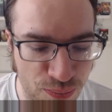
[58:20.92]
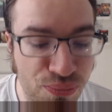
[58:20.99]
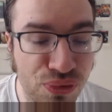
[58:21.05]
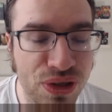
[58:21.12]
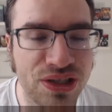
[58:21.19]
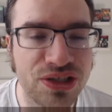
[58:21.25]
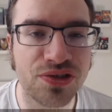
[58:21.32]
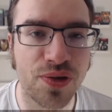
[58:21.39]

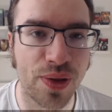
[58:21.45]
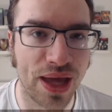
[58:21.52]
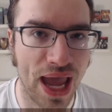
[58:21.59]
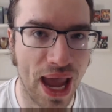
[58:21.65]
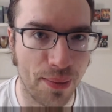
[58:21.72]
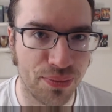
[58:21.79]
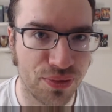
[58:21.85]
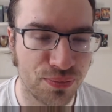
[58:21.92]
bridges the
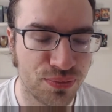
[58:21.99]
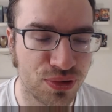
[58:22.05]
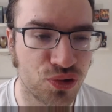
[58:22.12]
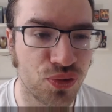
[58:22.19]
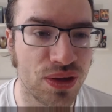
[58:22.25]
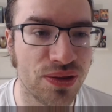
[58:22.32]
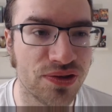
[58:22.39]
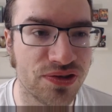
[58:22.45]
gap
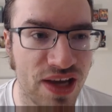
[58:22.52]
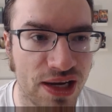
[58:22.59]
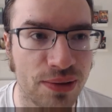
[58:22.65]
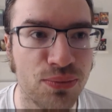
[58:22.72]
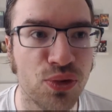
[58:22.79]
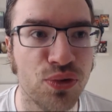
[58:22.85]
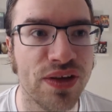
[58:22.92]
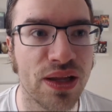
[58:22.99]
between the
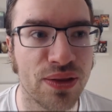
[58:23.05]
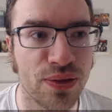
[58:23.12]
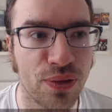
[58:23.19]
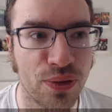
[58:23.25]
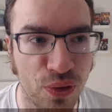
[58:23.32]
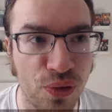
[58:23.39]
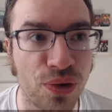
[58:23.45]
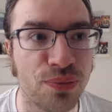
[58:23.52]
second movie and
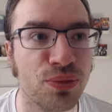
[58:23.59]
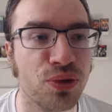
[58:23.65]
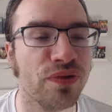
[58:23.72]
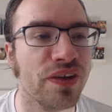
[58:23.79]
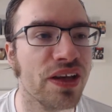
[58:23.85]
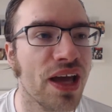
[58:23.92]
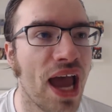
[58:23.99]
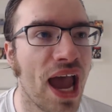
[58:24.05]
the third
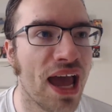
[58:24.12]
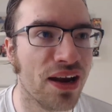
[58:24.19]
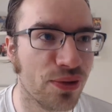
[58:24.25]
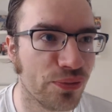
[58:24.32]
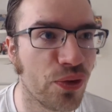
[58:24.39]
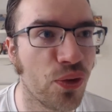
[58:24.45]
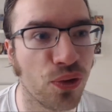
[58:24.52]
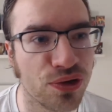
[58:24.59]
movie,
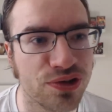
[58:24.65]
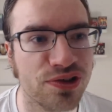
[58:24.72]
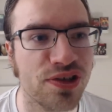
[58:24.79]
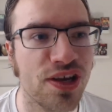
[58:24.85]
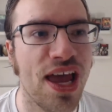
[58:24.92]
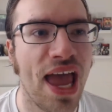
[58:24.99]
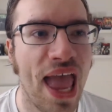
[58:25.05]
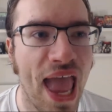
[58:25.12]
and of
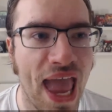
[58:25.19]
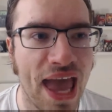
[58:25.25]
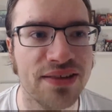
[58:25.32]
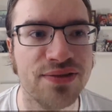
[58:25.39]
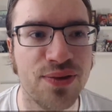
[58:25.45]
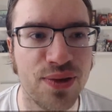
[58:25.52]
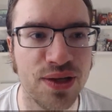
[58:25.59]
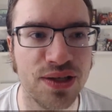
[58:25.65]
course,
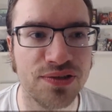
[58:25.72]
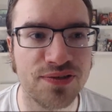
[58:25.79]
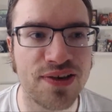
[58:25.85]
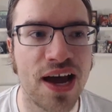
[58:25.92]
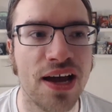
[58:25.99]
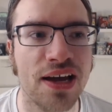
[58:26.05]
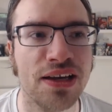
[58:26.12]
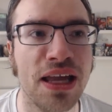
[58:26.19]
as these
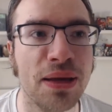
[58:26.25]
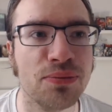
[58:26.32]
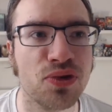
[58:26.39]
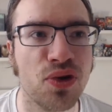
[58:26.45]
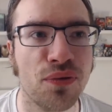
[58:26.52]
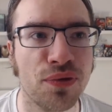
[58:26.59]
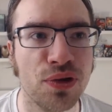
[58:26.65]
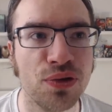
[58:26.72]
tie-in
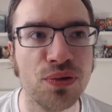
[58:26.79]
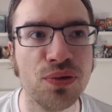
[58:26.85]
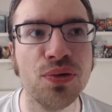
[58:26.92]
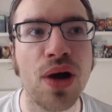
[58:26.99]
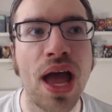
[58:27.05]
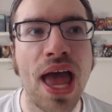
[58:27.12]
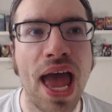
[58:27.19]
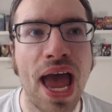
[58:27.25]
games often
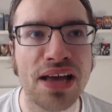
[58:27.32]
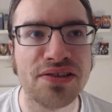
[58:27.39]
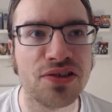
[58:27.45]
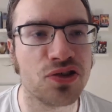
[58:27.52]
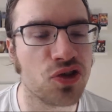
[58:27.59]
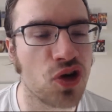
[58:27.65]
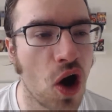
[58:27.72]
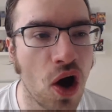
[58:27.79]
do,
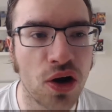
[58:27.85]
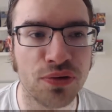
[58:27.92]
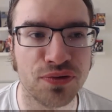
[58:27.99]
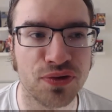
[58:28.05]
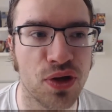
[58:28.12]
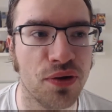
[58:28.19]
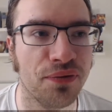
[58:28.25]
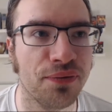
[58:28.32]
has a ton
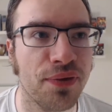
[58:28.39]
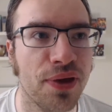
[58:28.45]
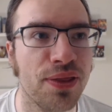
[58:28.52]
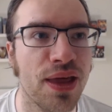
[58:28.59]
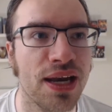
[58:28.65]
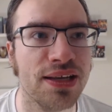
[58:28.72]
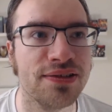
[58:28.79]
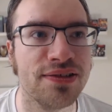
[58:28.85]
of stuff
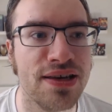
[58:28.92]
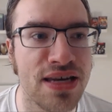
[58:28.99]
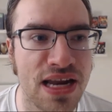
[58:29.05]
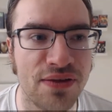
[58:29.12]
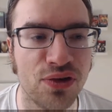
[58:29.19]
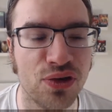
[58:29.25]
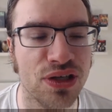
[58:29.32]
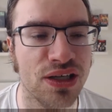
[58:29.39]
that is
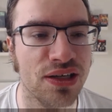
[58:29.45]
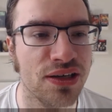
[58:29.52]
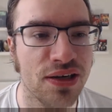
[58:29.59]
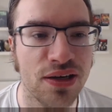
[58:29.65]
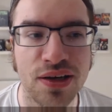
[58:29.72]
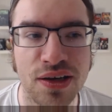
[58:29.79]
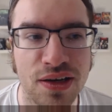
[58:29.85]
never in